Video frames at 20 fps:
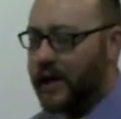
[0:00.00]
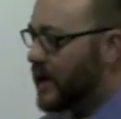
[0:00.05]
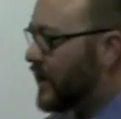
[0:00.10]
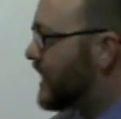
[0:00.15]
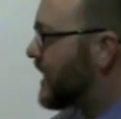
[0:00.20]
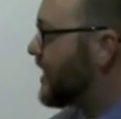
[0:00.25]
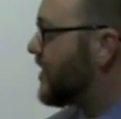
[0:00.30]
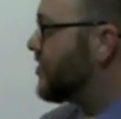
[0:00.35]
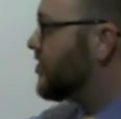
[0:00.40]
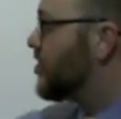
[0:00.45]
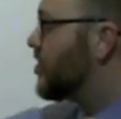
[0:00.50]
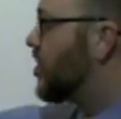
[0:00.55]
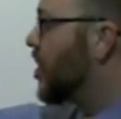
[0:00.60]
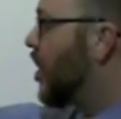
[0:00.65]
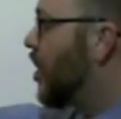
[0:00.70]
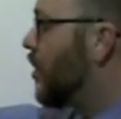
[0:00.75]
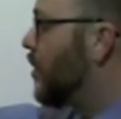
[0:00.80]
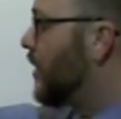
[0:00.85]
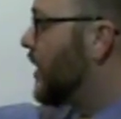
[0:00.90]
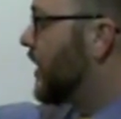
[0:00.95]
He's
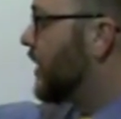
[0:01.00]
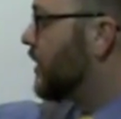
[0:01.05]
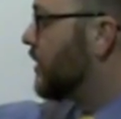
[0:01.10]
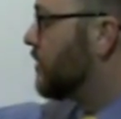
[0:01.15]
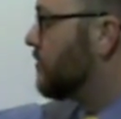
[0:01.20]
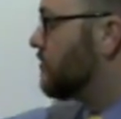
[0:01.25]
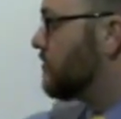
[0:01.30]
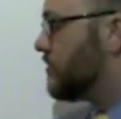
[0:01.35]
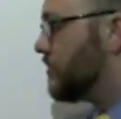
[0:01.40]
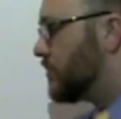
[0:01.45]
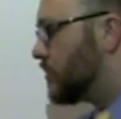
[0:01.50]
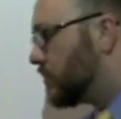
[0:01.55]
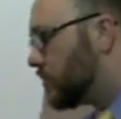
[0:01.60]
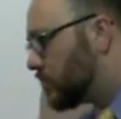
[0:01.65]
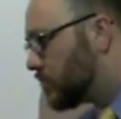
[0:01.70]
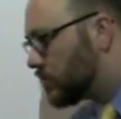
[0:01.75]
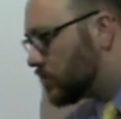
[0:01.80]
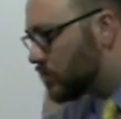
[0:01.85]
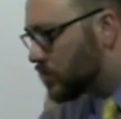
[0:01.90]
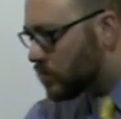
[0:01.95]
going
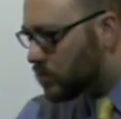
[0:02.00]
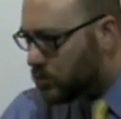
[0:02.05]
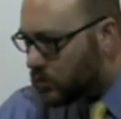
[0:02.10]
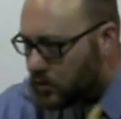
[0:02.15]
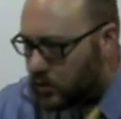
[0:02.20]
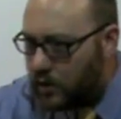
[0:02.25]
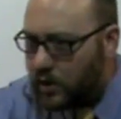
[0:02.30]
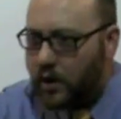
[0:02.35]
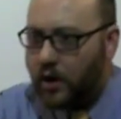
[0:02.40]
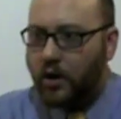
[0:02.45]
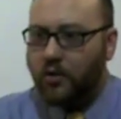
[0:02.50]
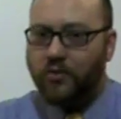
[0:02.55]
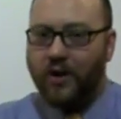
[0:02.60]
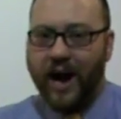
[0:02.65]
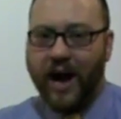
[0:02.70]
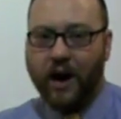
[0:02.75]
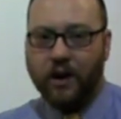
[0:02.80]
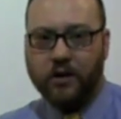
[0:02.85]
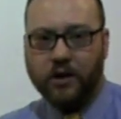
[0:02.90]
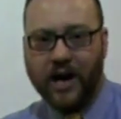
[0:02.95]

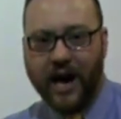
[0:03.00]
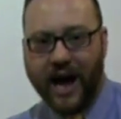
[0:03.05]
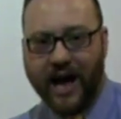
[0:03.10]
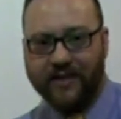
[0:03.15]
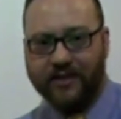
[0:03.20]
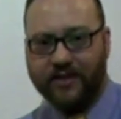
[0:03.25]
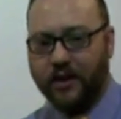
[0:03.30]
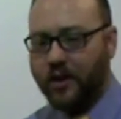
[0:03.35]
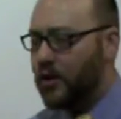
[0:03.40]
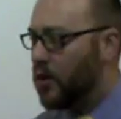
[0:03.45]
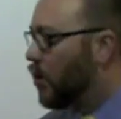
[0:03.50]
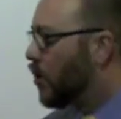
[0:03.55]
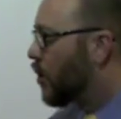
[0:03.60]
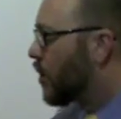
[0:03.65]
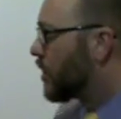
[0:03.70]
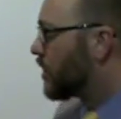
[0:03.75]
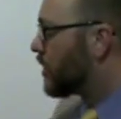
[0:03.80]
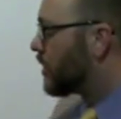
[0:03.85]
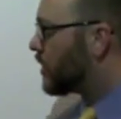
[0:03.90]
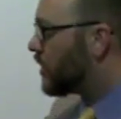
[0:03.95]
around or at the
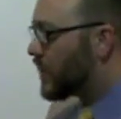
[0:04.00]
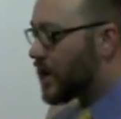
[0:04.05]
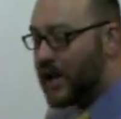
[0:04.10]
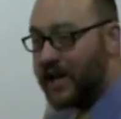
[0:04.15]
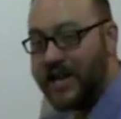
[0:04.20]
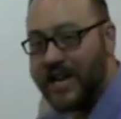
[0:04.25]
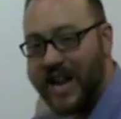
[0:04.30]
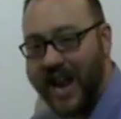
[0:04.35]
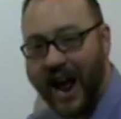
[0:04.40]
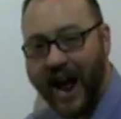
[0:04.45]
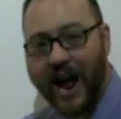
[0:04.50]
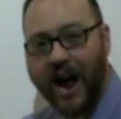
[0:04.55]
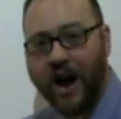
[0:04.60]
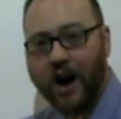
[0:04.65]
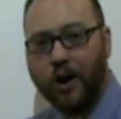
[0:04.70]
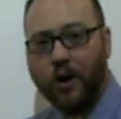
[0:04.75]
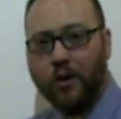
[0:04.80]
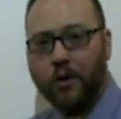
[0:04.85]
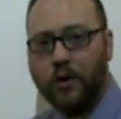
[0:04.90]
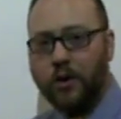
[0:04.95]
corner.
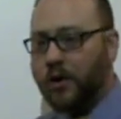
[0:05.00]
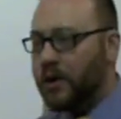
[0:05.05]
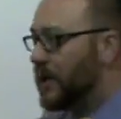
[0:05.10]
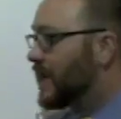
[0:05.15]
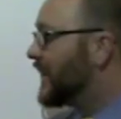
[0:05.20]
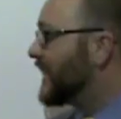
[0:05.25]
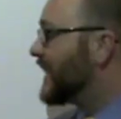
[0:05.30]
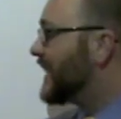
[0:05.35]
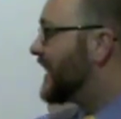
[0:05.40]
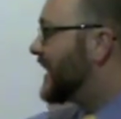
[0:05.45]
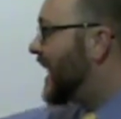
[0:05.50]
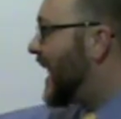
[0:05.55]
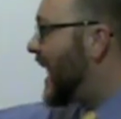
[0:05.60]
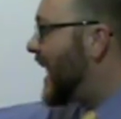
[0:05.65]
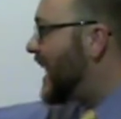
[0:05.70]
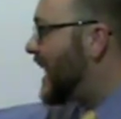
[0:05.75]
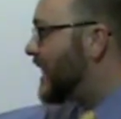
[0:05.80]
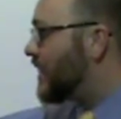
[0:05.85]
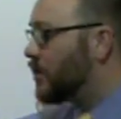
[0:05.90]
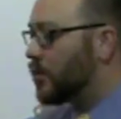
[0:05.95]
Now,
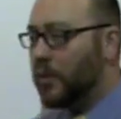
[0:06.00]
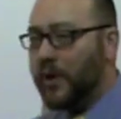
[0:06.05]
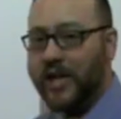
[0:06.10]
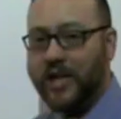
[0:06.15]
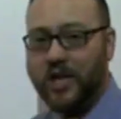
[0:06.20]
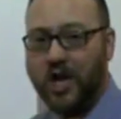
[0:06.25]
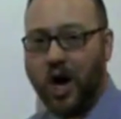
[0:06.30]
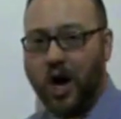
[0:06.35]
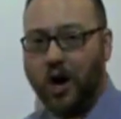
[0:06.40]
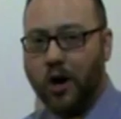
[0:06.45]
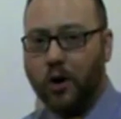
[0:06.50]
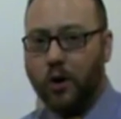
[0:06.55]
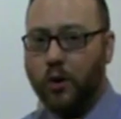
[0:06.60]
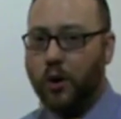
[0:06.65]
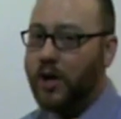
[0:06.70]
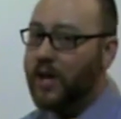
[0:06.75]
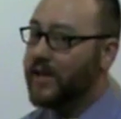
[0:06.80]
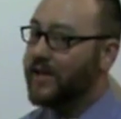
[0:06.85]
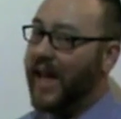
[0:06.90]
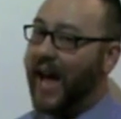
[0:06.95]
gate, we
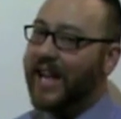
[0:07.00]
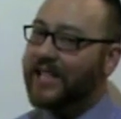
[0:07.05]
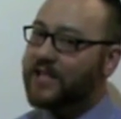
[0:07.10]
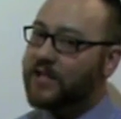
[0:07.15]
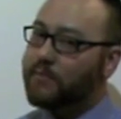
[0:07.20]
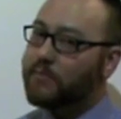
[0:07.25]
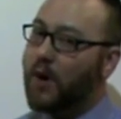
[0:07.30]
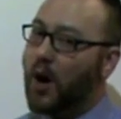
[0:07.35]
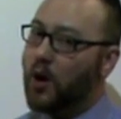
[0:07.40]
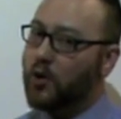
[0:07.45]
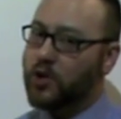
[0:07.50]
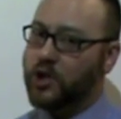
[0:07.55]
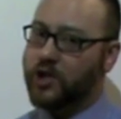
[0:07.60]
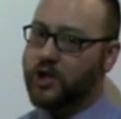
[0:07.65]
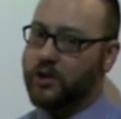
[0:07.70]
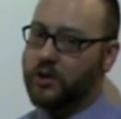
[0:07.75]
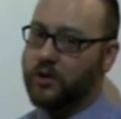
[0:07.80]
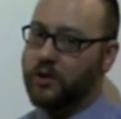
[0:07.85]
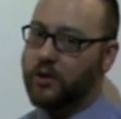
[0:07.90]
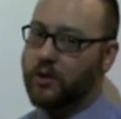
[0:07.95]
know that's
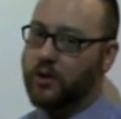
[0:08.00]
motion.